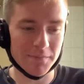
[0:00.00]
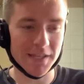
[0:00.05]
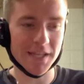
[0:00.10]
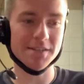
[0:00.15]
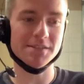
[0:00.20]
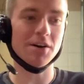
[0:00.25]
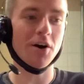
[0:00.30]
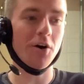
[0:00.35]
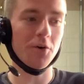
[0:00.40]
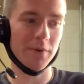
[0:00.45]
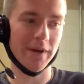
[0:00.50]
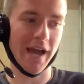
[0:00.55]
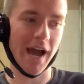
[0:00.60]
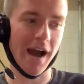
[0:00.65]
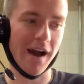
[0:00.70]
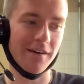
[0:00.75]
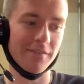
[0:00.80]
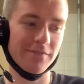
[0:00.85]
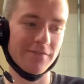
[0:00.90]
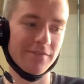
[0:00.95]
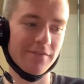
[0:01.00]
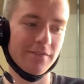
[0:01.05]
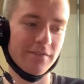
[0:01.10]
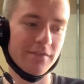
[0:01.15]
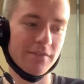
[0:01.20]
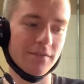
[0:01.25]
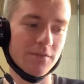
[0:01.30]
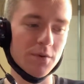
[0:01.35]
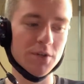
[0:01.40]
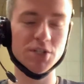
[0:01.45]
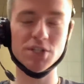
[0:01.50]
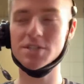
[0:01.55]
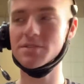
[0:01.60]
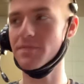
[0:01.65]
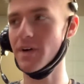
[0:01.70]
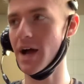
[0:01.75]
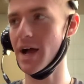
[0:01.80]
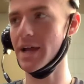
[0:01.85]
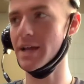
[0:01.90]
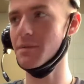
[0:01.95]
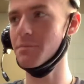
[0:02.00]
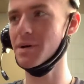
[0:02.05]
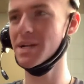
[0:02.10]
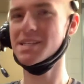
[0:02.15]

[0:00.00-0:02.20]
but that's all we have, which is fine.